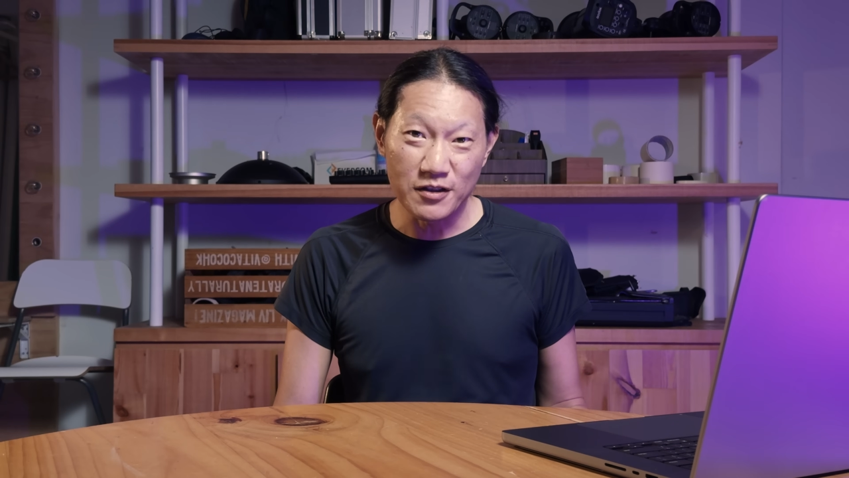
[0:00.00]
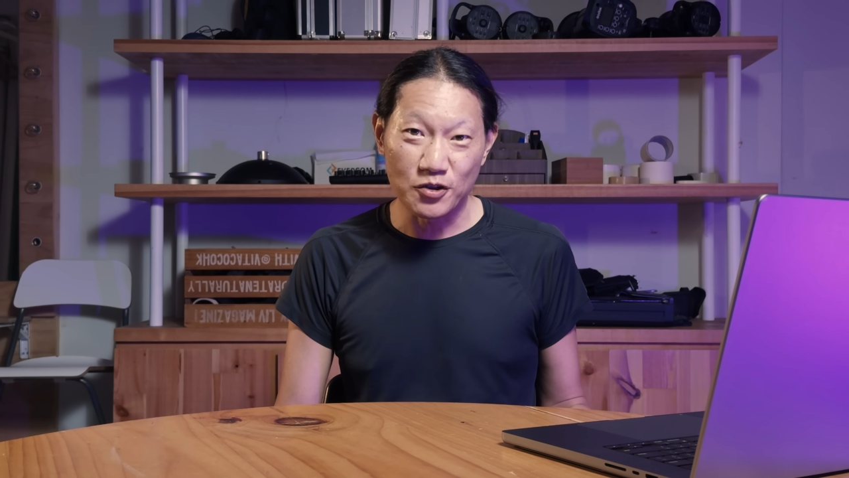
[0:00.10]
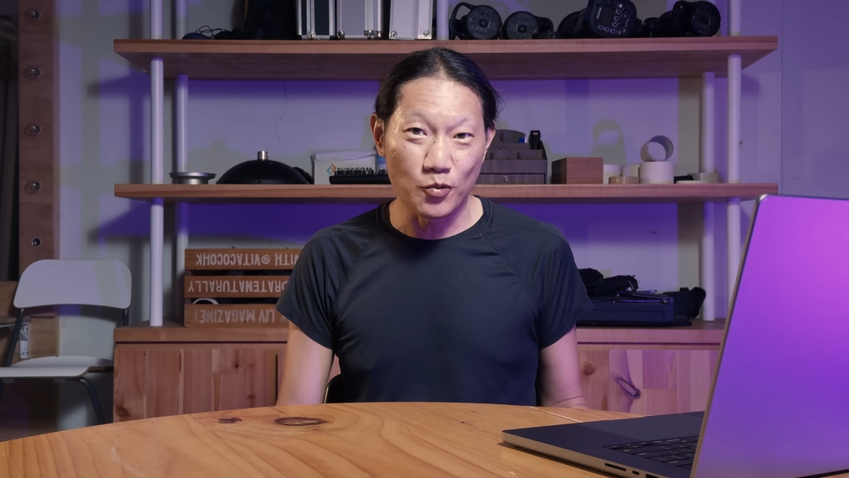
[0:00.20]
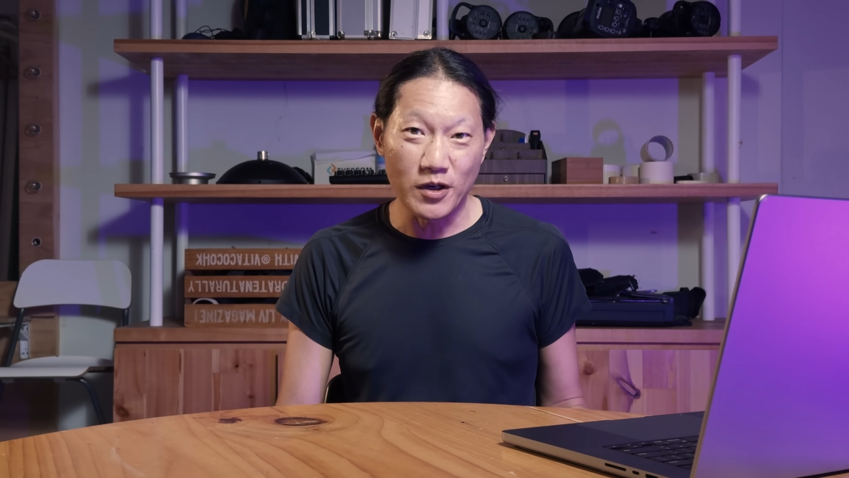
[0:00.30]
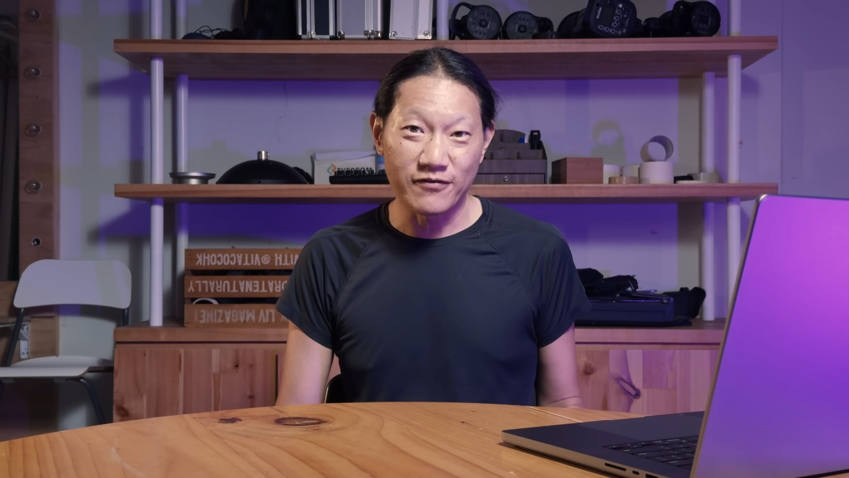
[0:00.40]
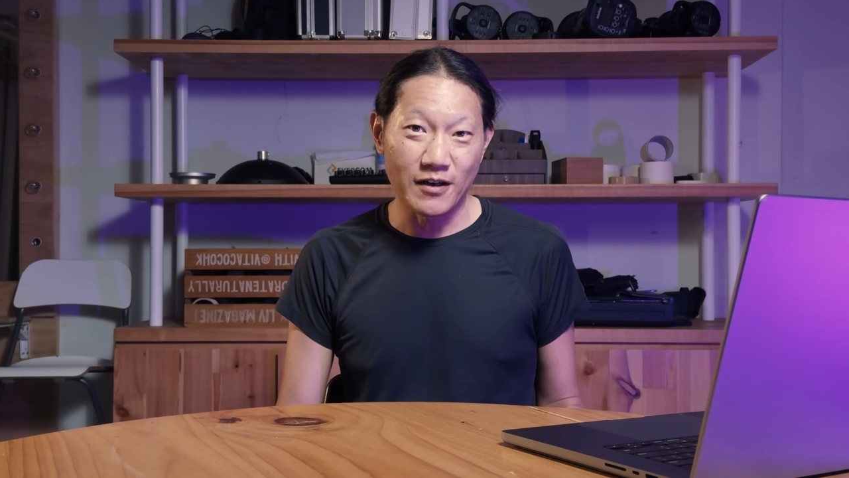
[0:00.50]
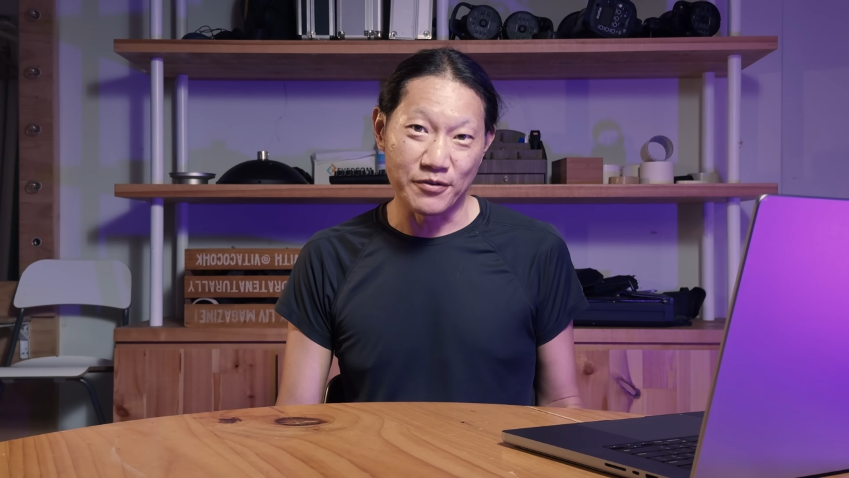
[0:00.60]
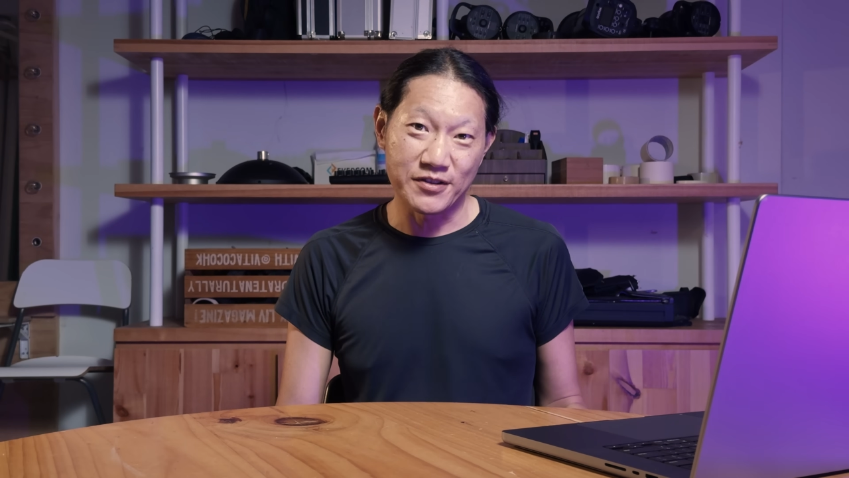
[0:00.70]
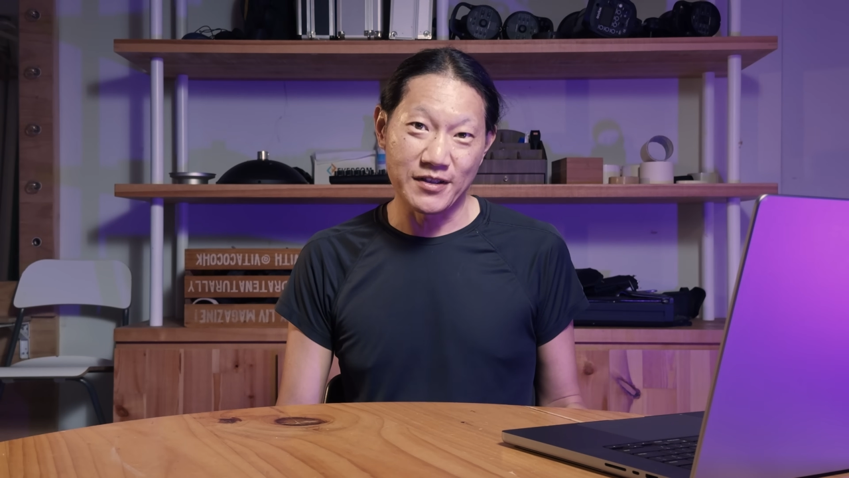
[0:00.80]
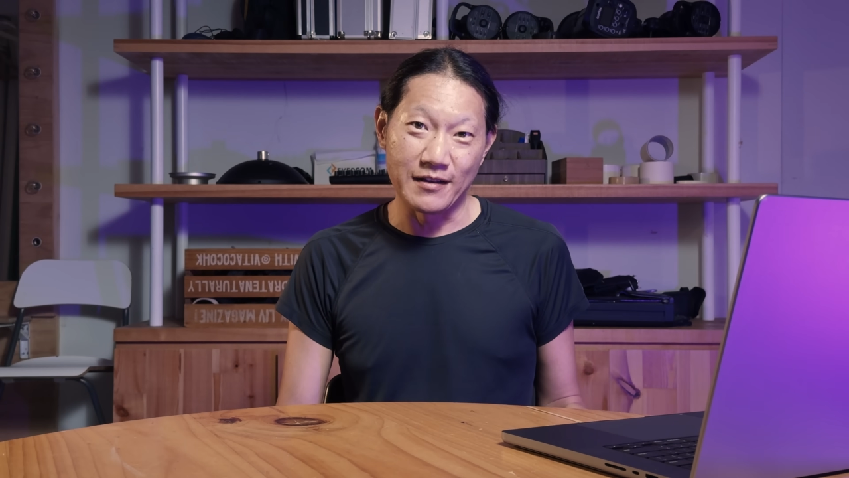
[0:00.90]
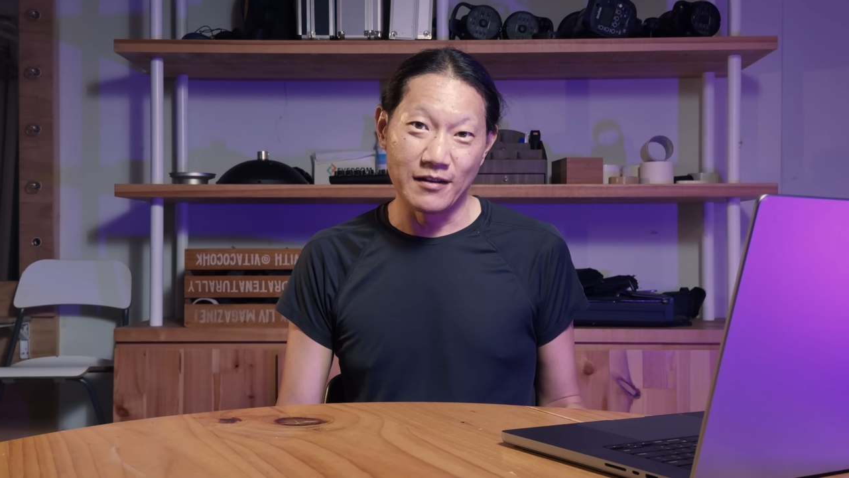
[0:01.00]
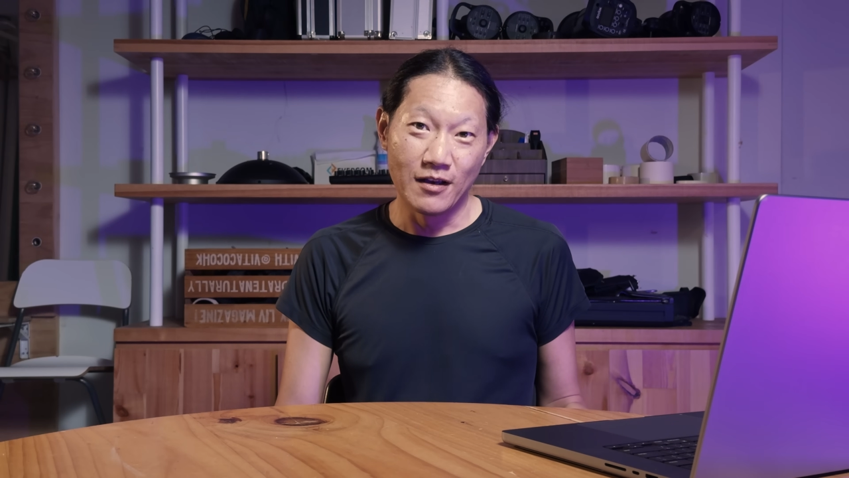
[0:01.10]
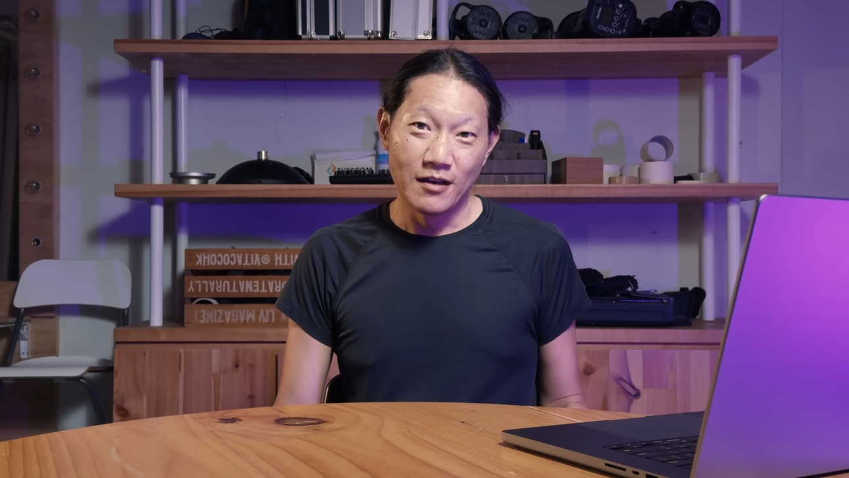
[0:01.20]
to 25%